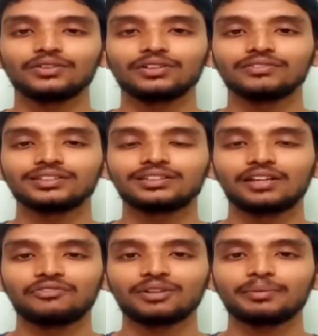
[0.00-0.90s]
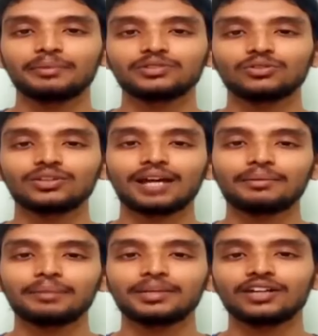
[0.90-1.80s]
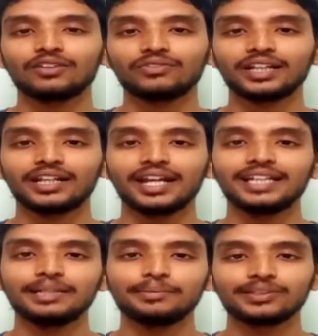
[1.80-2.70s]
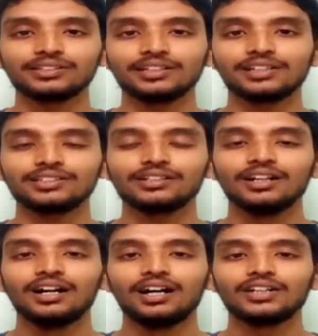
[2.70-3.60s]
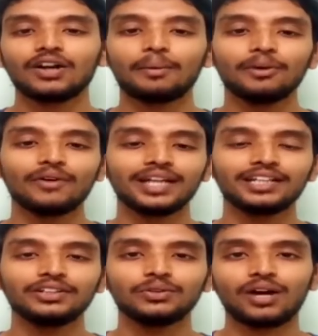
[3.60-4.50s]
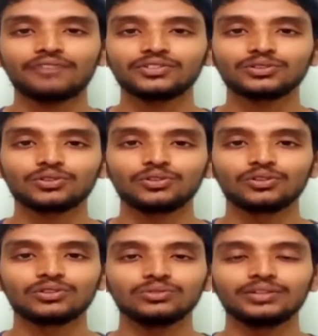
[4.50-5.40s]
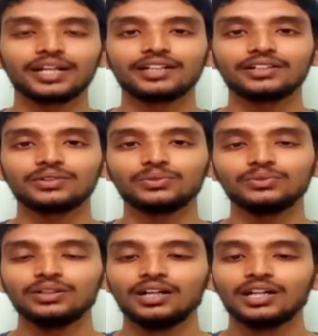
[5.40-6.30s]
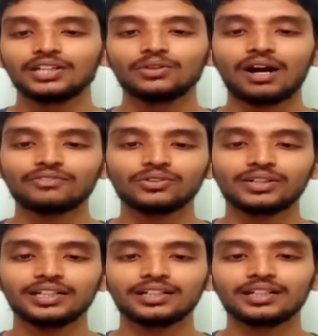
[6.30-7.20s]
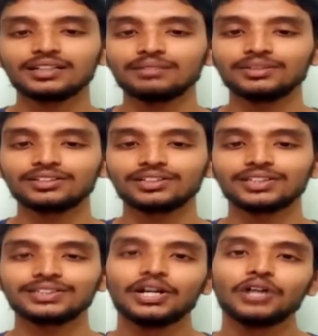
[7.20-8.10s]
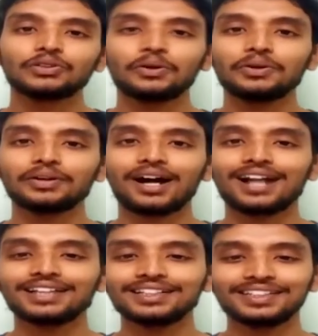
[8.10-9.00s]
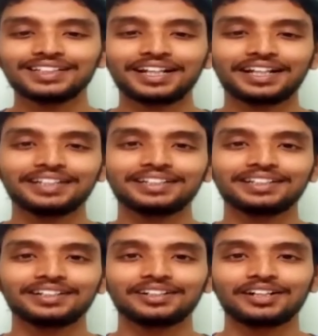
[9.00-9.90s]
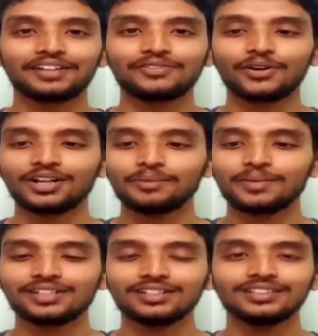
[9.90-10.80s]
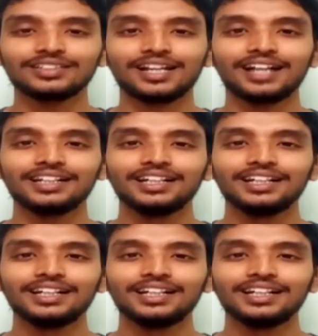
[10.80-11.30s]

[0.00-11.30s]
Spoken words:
with different people. So there might be cutoff like 80 percentage. So above 80 you have to score to get into, you have to clear assimilation test. So another thing I forgot to mention is that